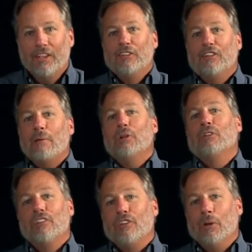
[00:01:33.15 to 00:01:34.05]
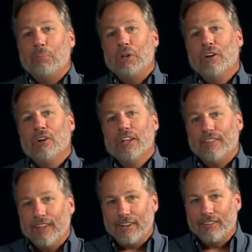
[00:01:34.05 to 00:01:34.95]
Samuel doesn't appear in
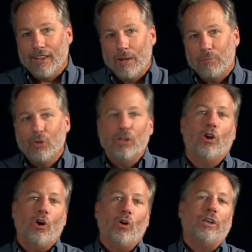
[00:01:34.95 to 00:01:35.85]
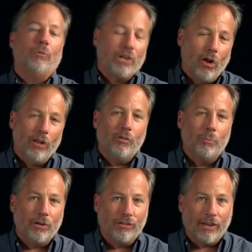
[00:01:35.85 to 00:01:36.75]
2 Samuel at all, yet we call it the
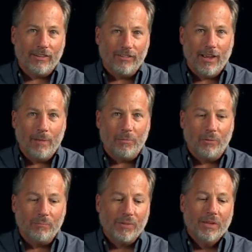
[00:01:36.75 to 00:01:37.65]
book of 2 Samuel.